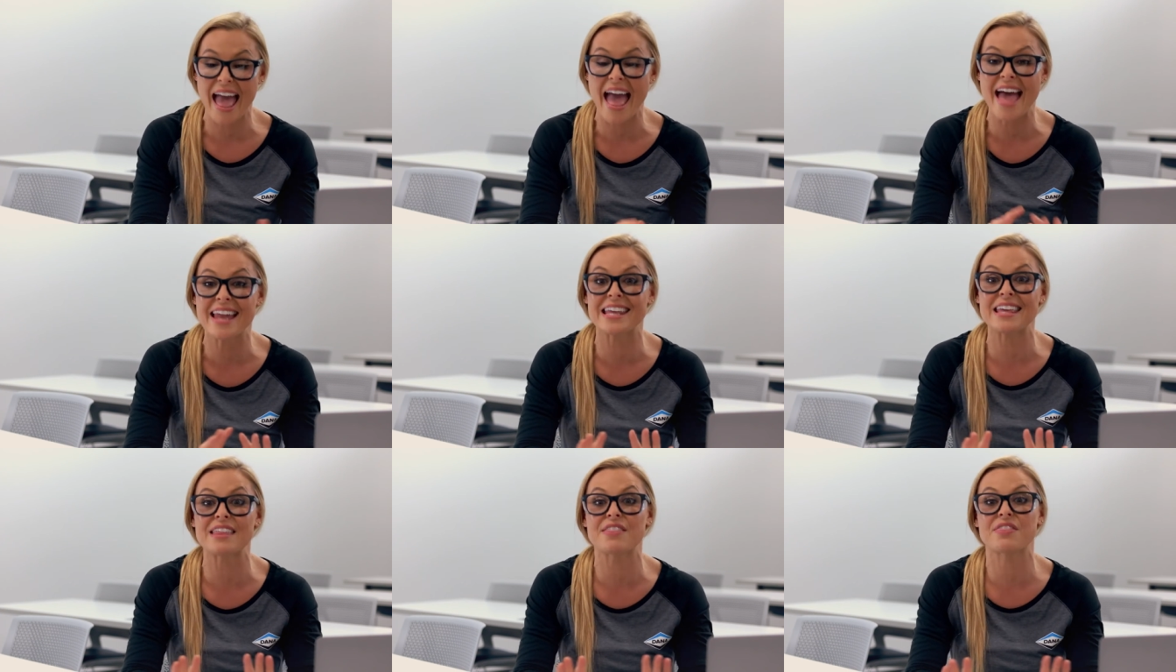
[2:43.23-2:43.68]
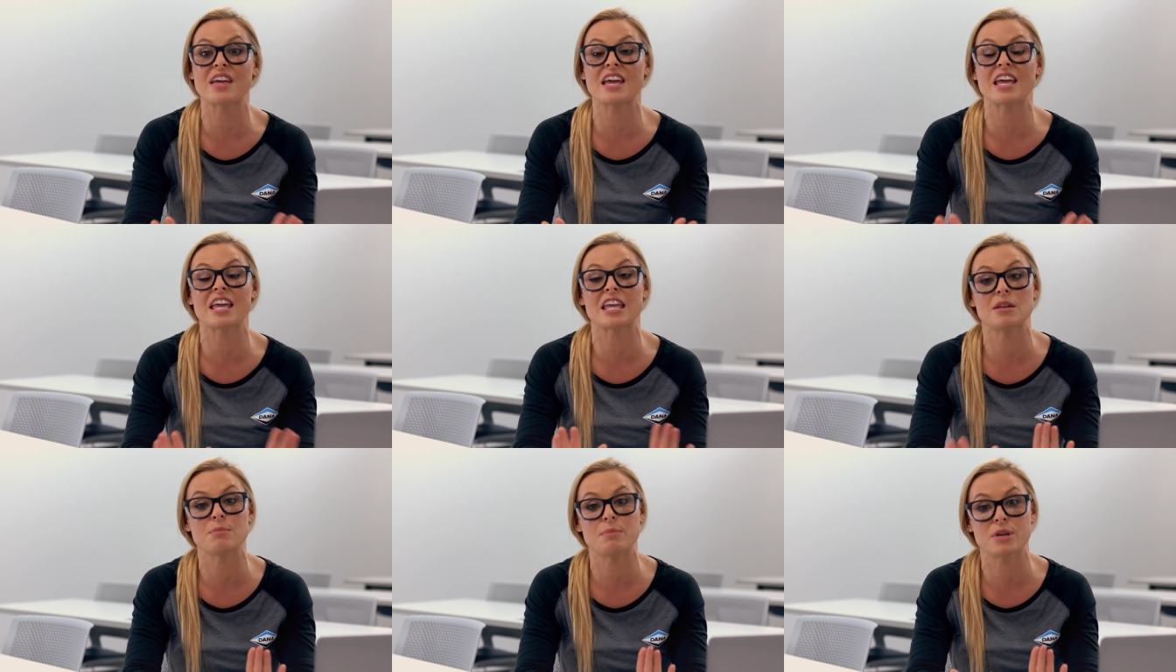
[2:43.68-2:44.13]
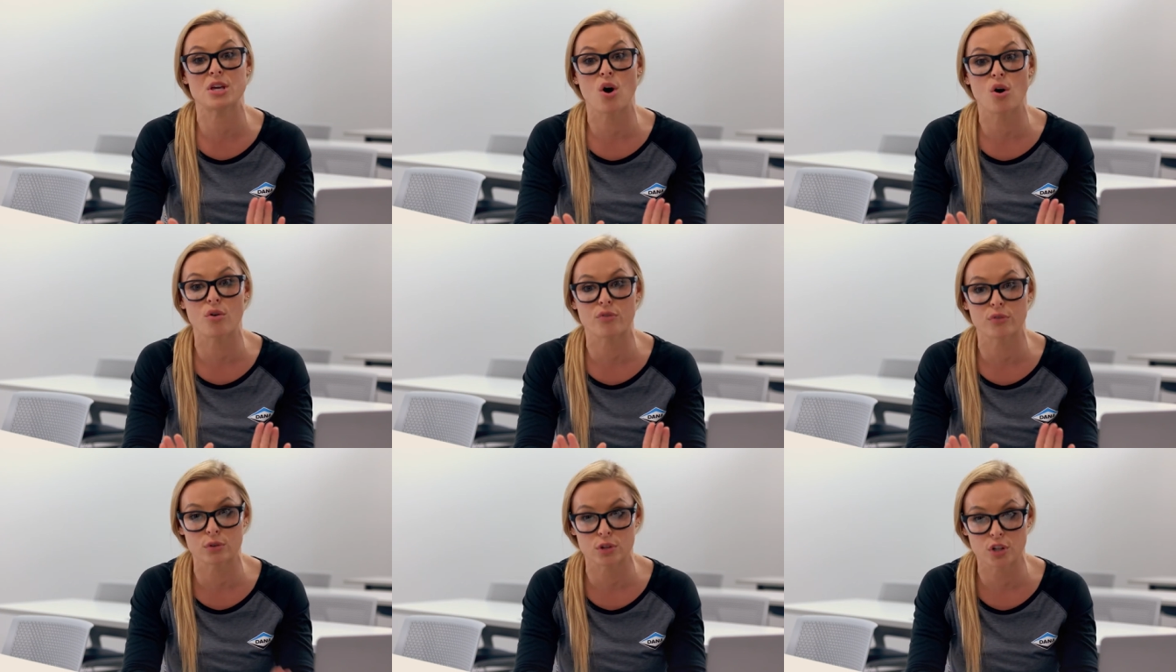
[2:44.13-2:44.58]
anything can be
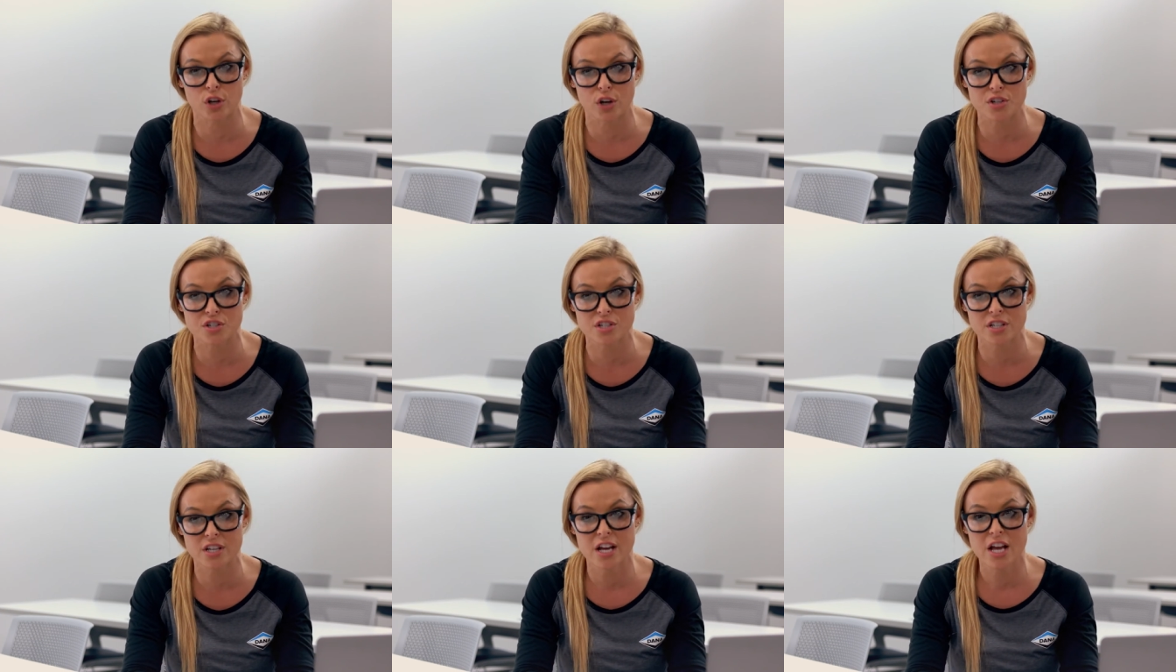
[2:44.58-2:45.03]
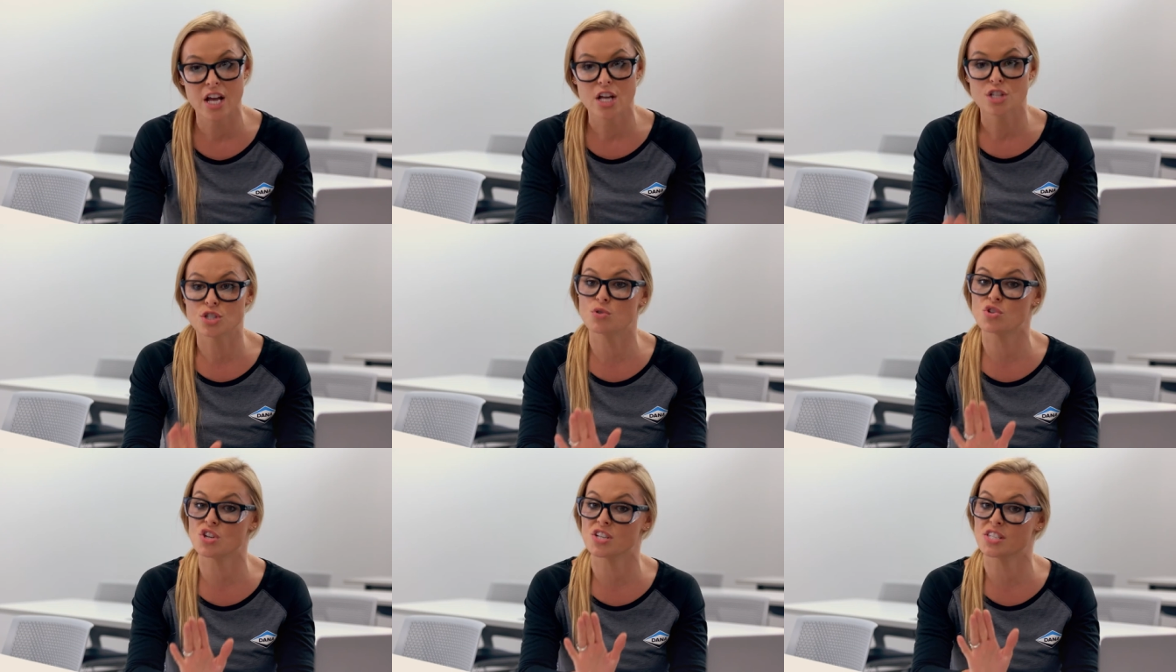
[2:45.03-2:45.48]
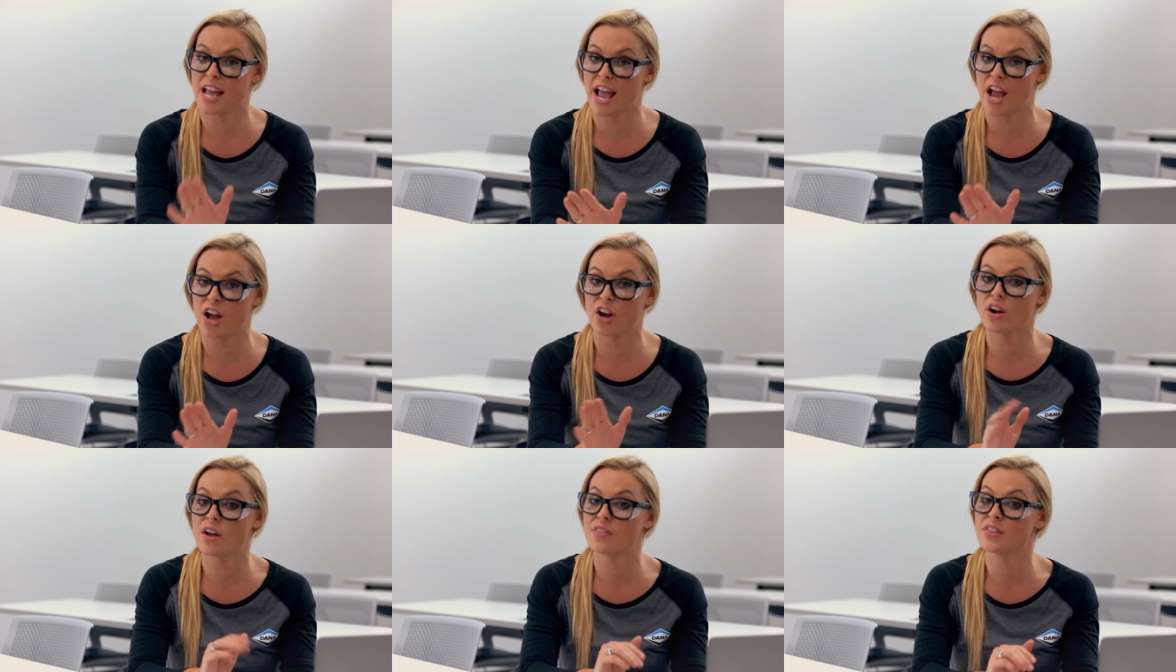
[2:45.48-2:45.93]
overlooked. So just
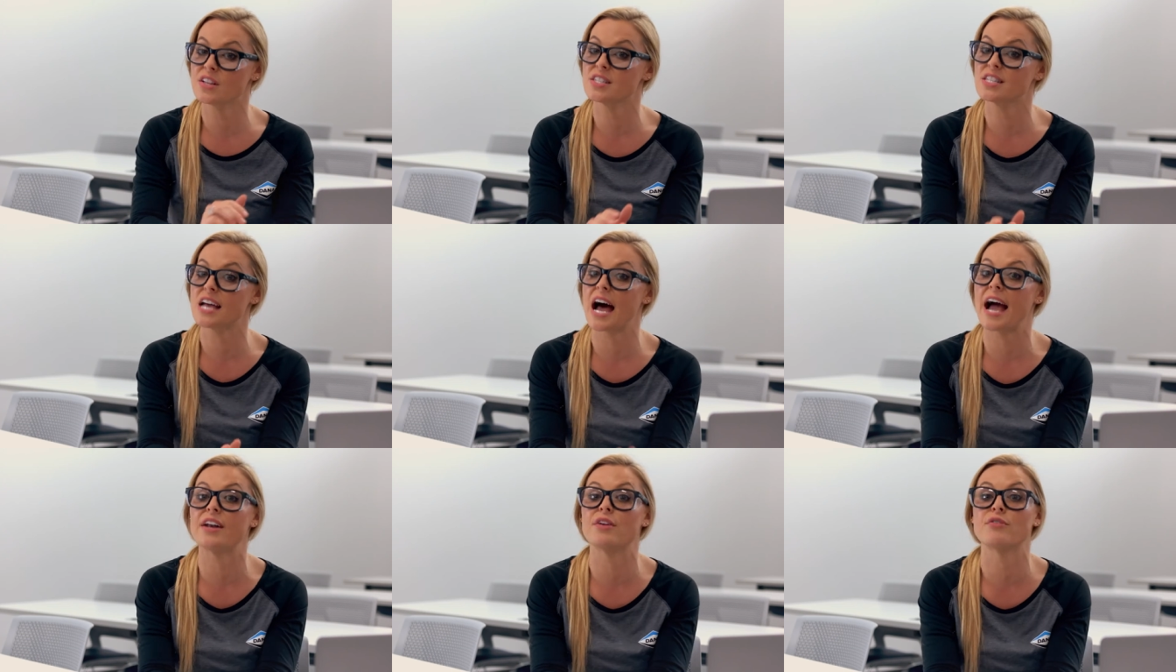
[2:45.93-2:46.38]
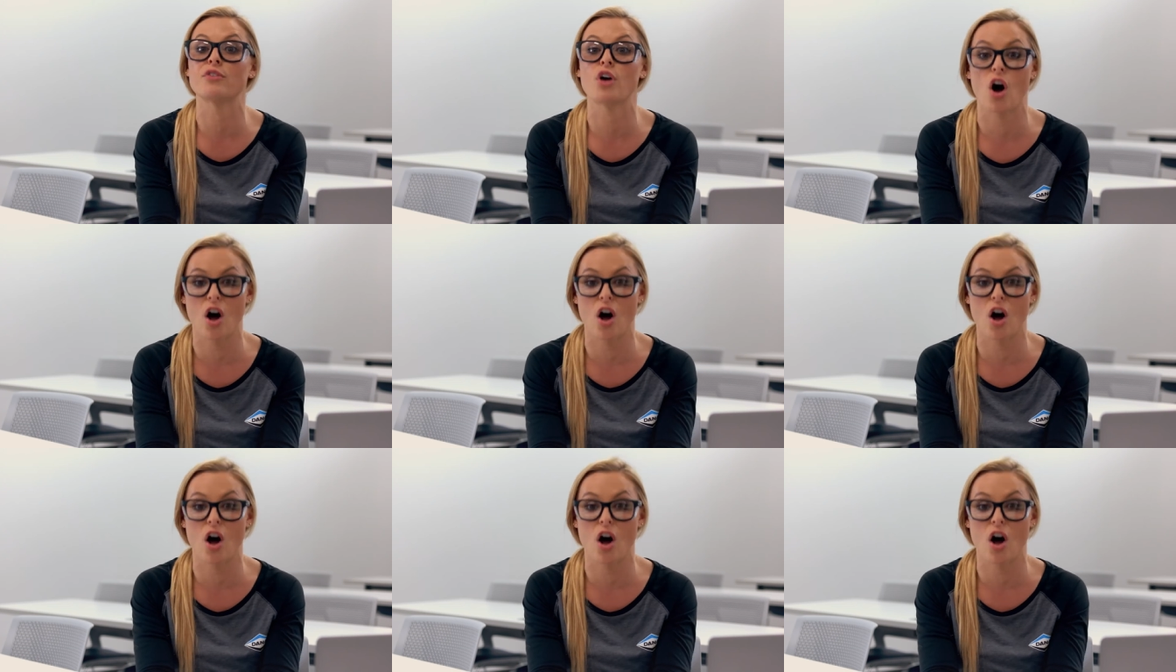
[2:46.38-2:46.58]
err on the side of